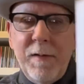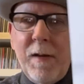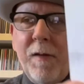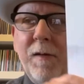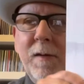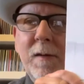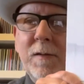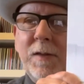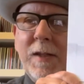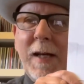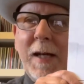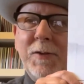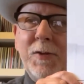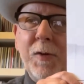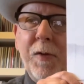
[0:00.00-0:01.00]
the
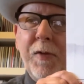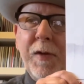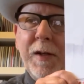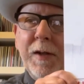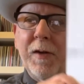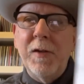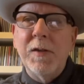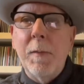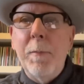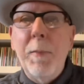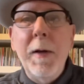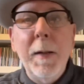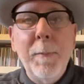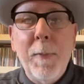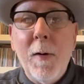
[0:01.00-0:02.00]
Teatro Theater is a
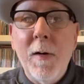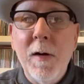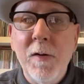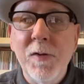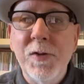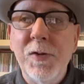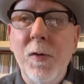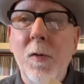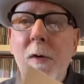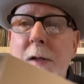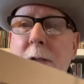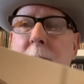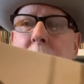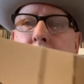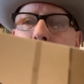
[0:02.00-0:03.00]
big part of the story here,